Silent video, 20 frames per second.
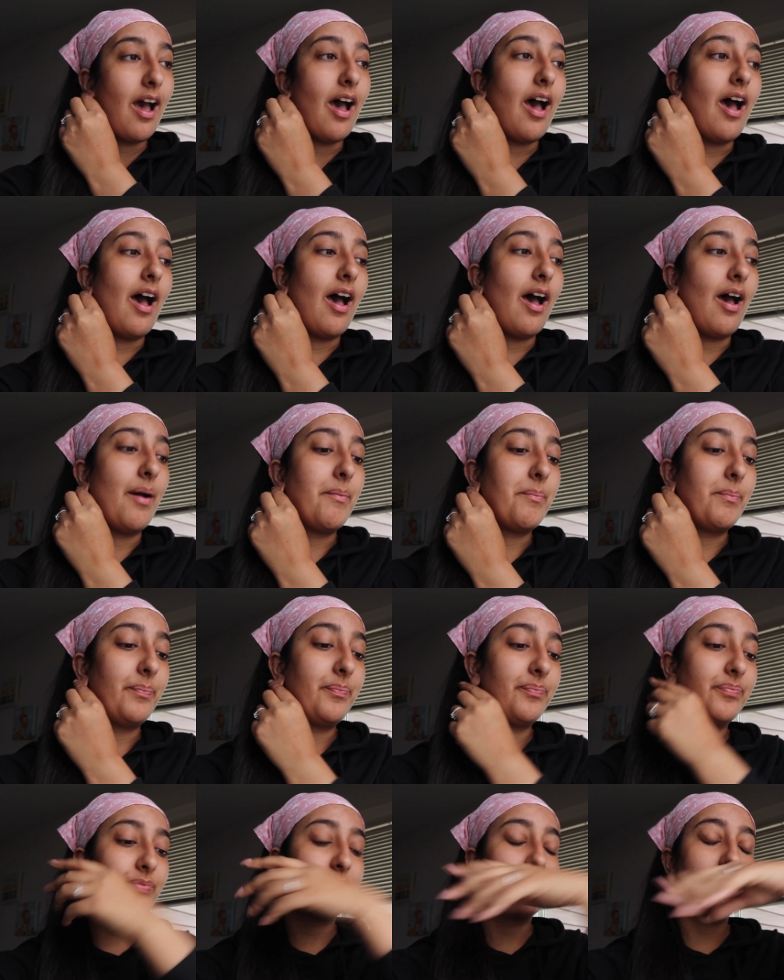
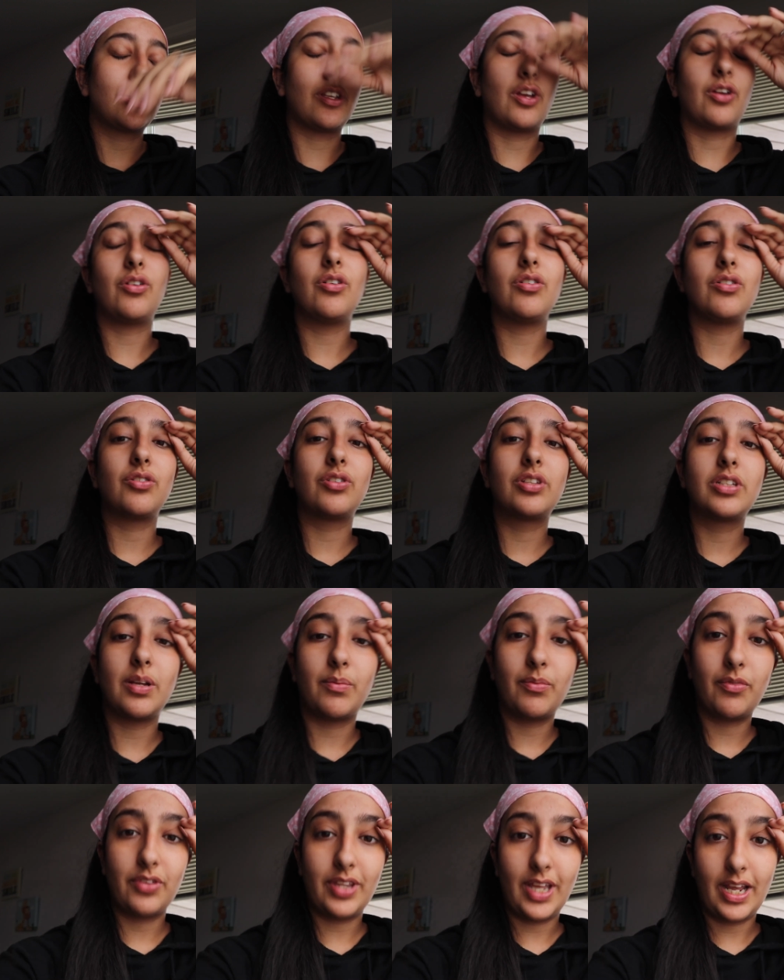Um, so I got
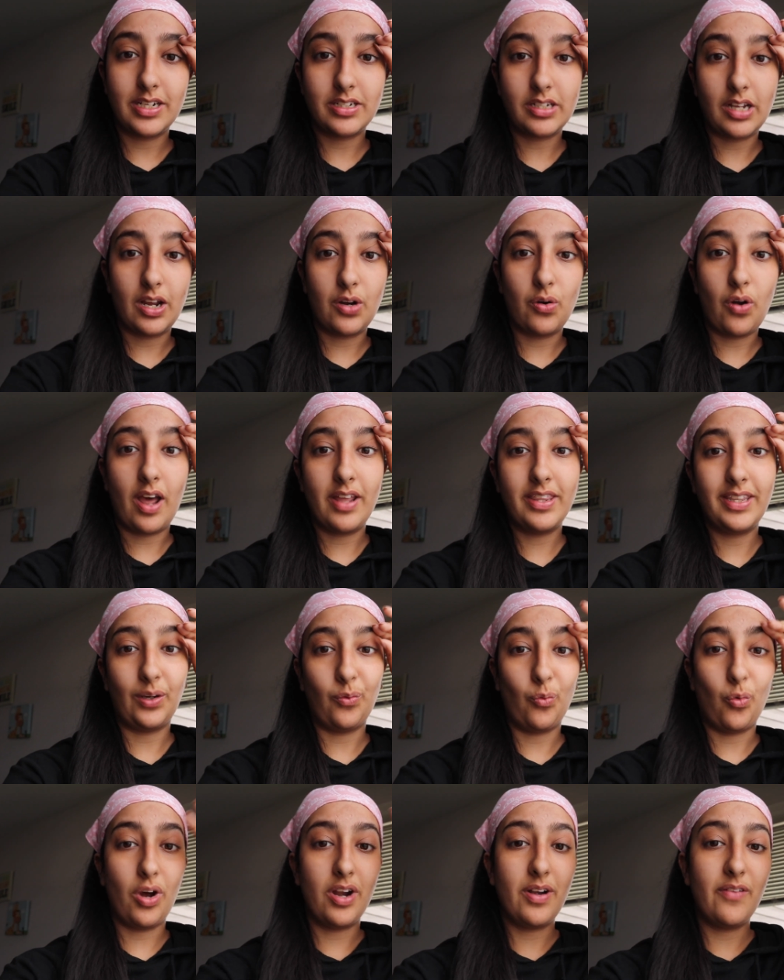some of that done. I
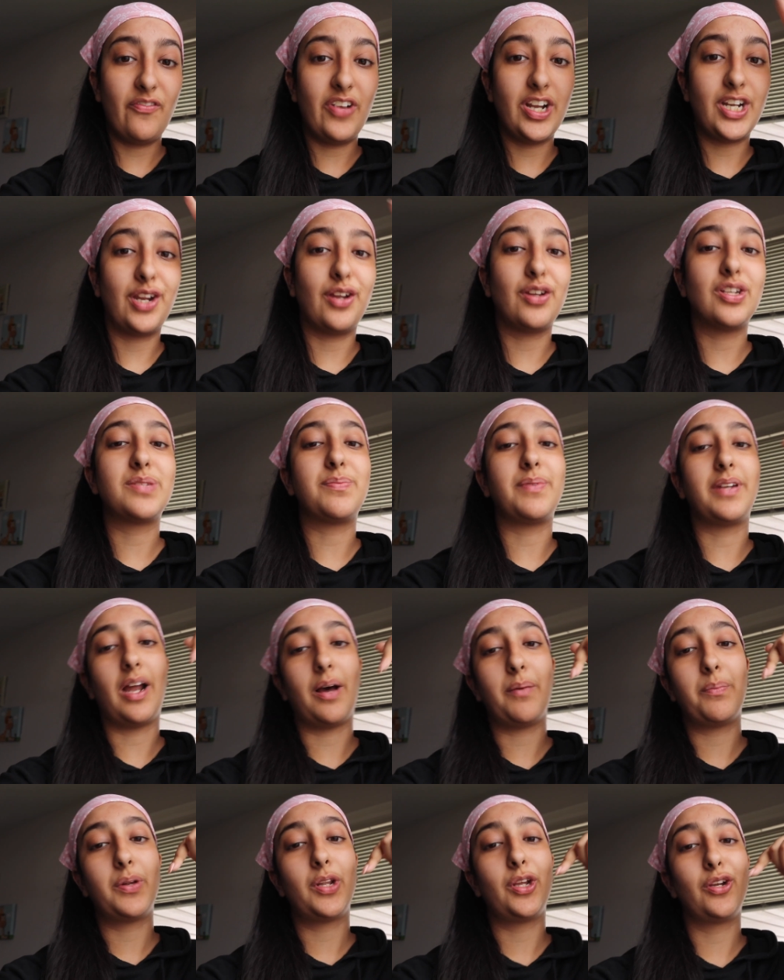think one video has been
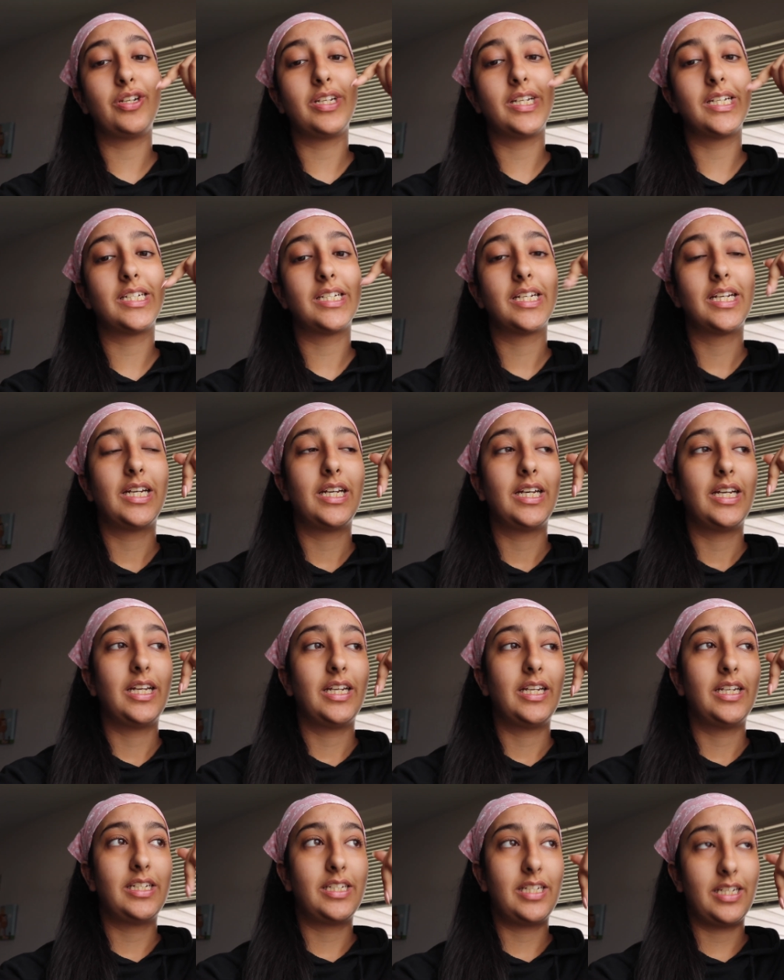uploaded
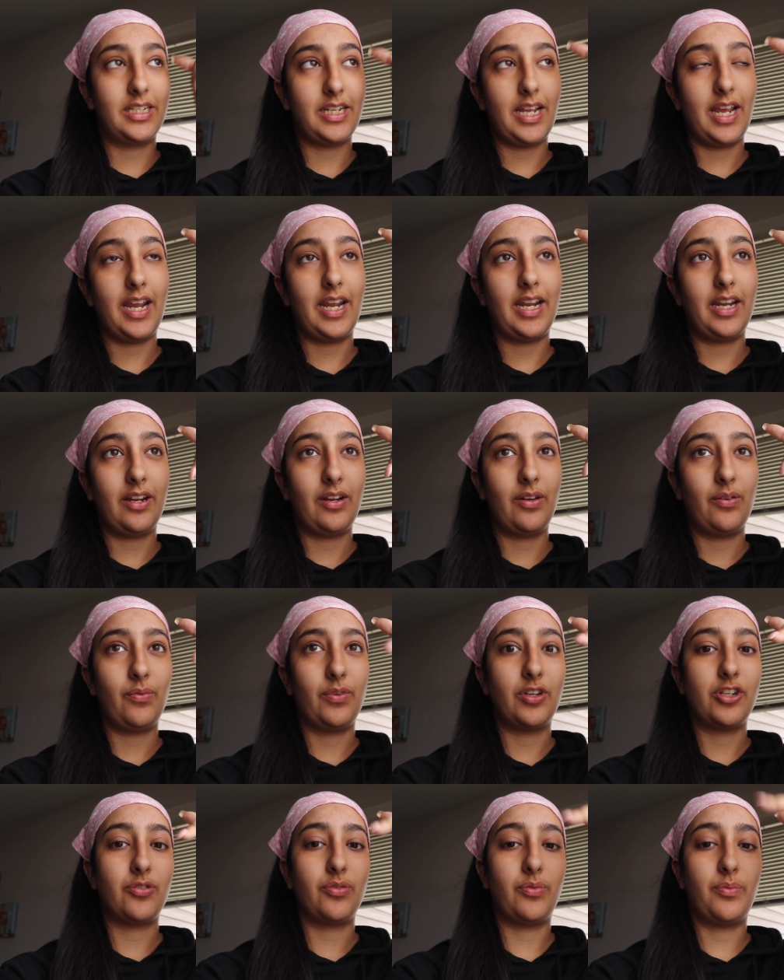today,
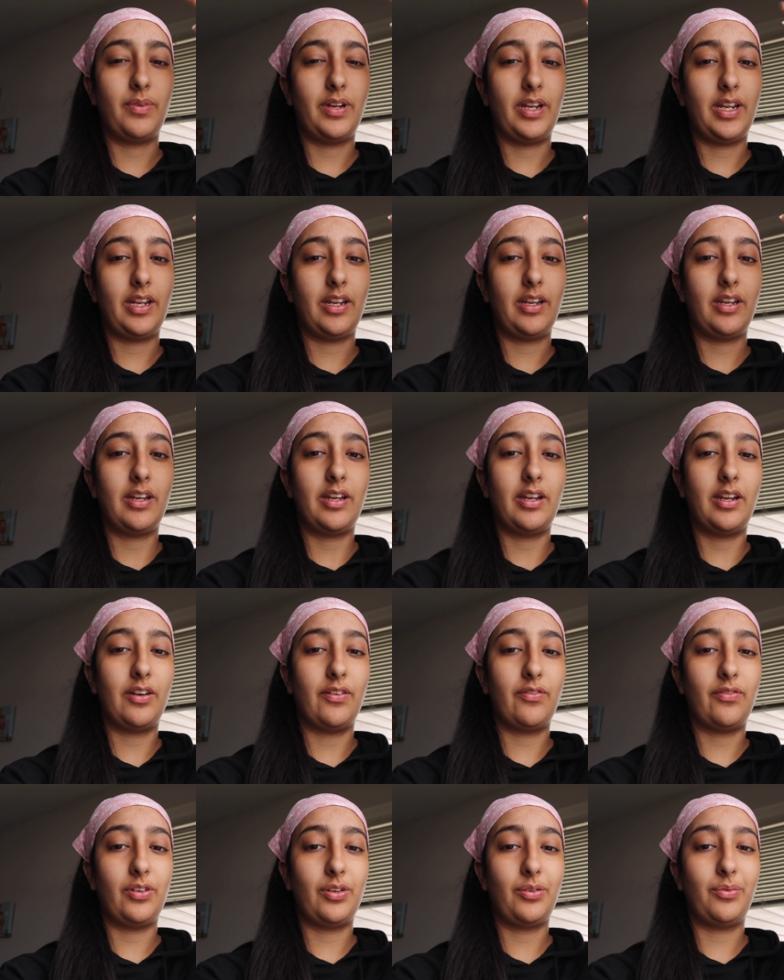which will be in
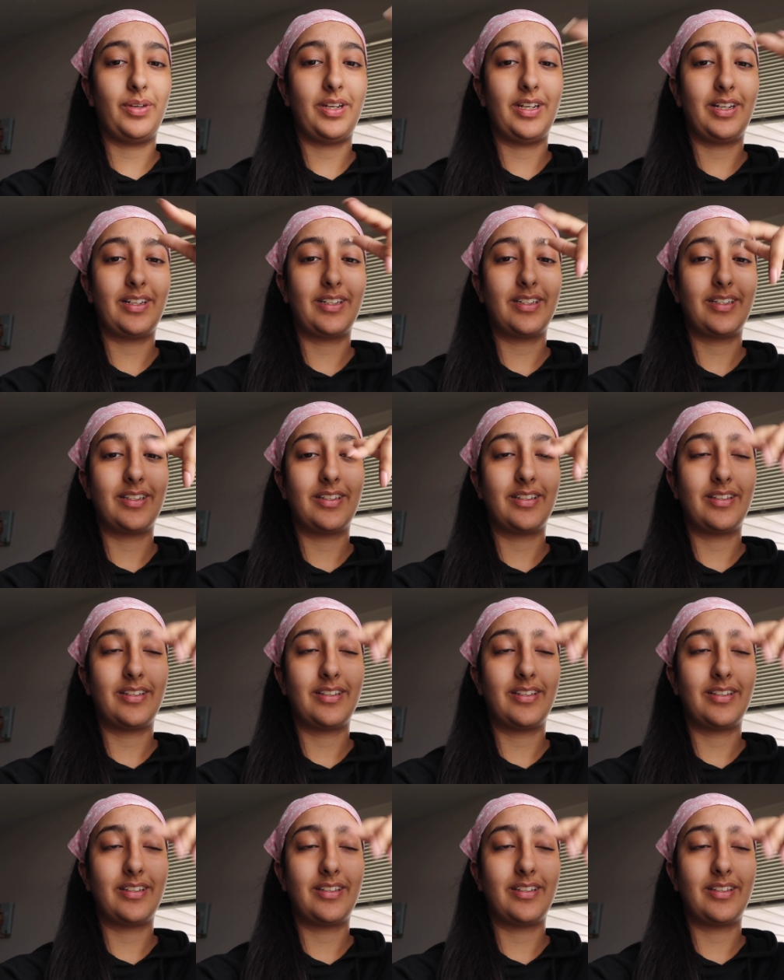a few weeks.